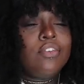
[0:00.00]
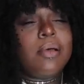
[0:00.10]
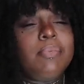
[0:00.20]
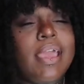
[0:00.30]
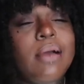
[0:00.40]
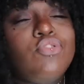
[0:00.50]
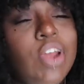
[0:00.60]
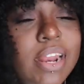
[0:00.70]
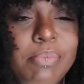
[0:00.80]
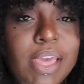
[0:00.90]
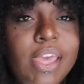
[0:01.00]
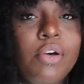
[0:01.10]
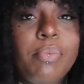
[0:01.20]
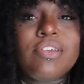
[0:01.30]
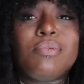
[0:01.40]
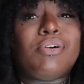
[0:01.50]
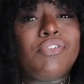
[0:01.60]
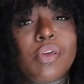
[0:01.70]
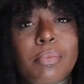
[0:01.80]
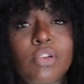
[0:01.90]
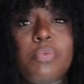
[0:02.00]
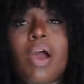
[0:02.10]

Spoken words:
So I'm like, I'm trying to be a heel person, but for the most